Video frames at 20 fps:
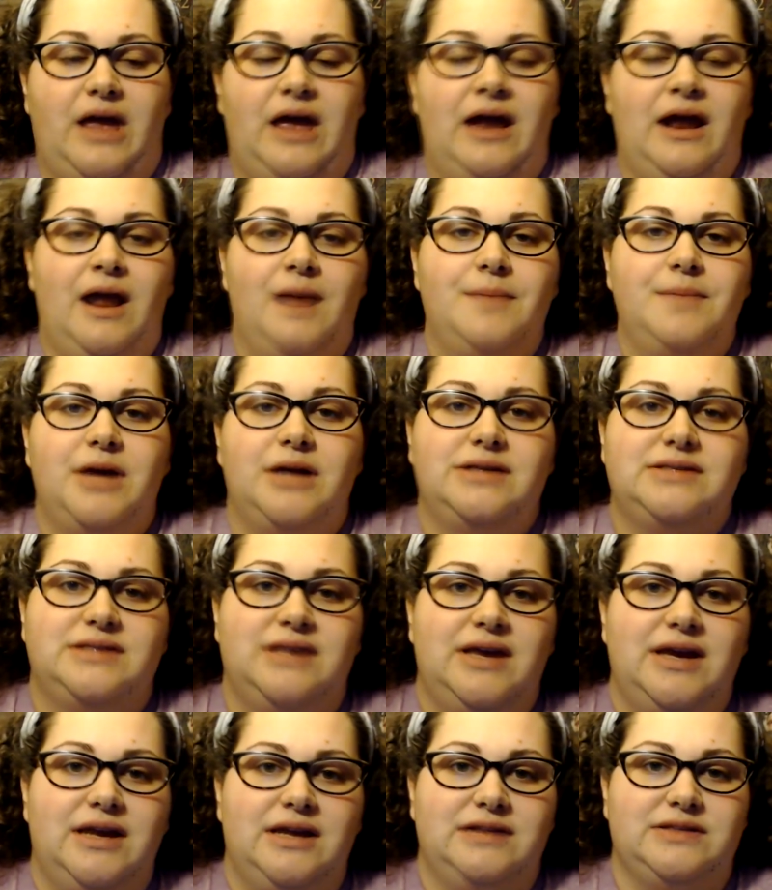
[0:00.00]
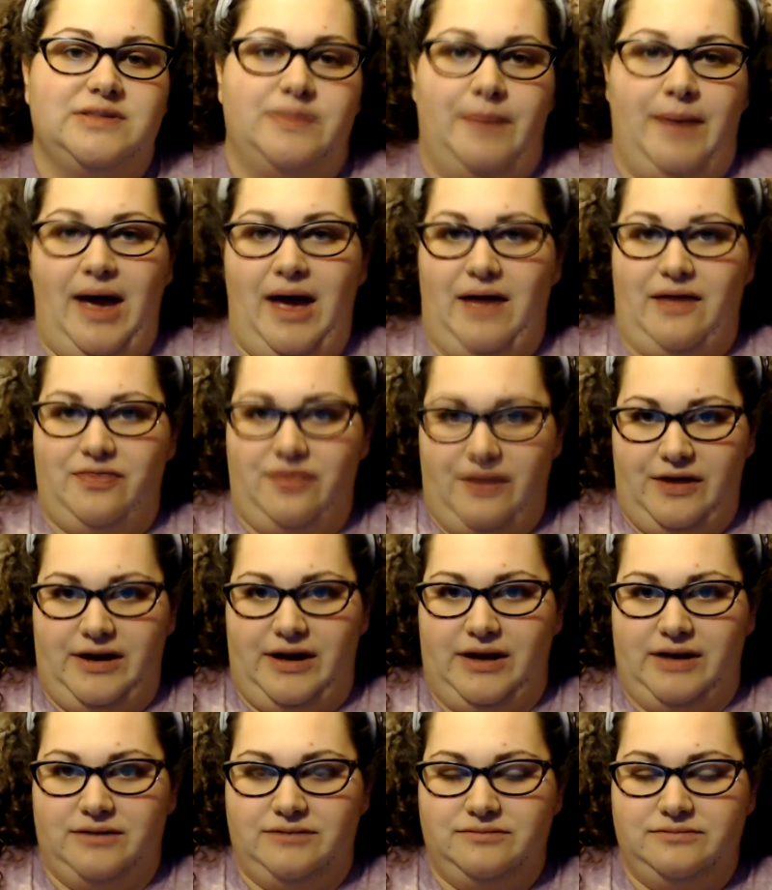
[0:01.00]
And I'm not saying it's a bad
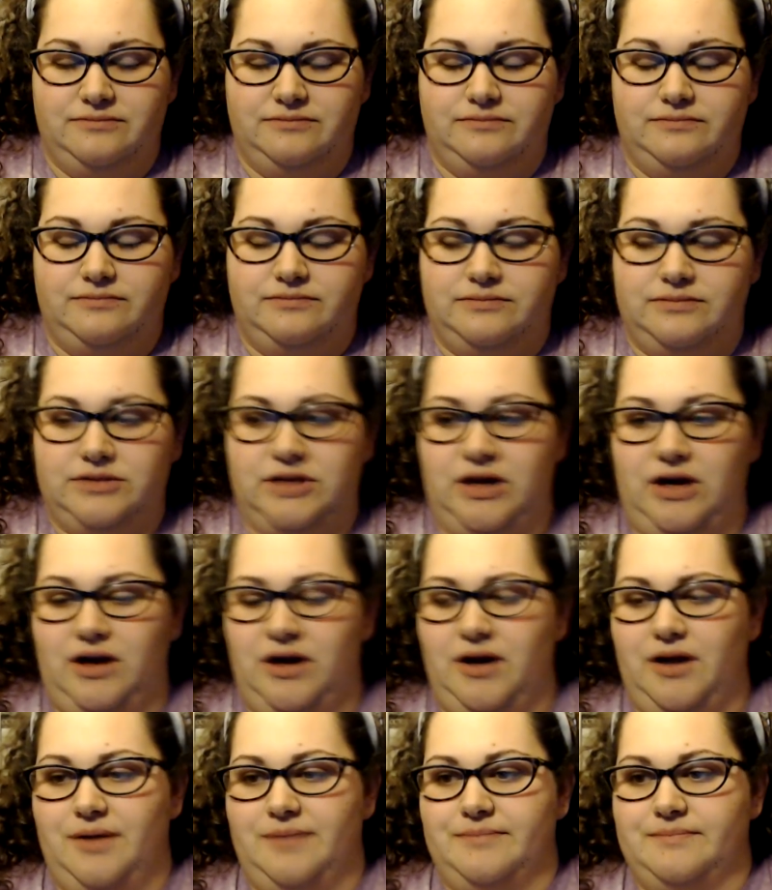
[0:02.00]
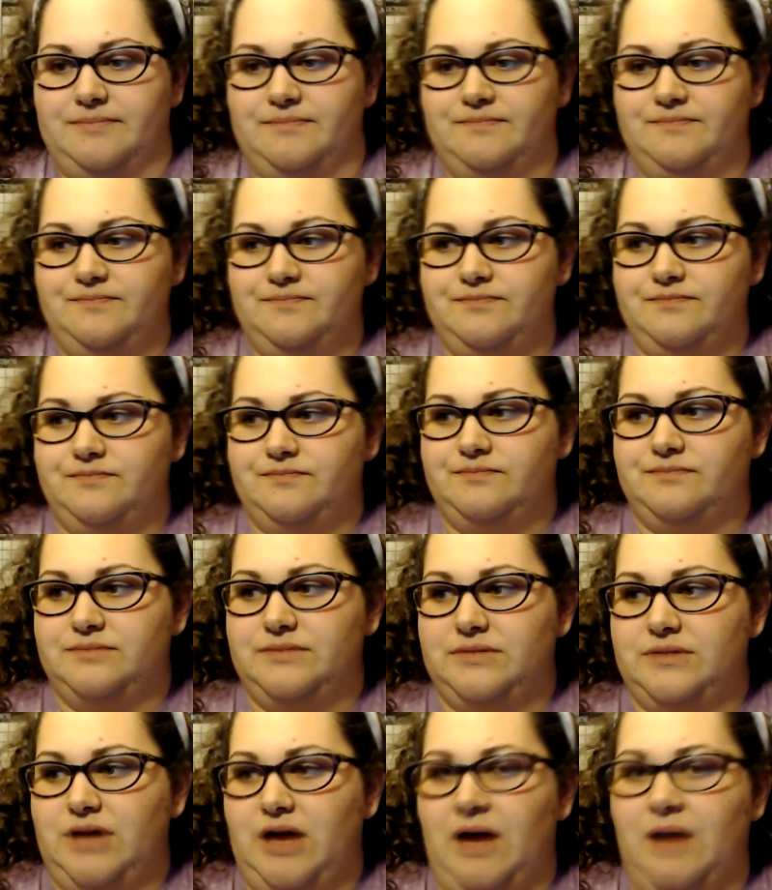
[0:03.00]
thing.
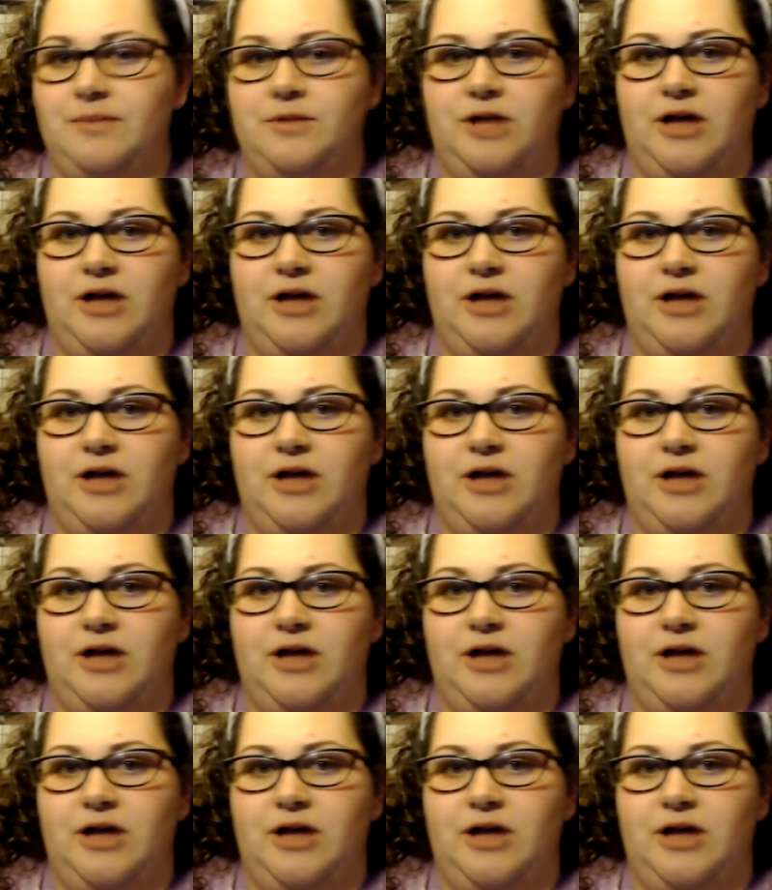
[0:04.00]
I'm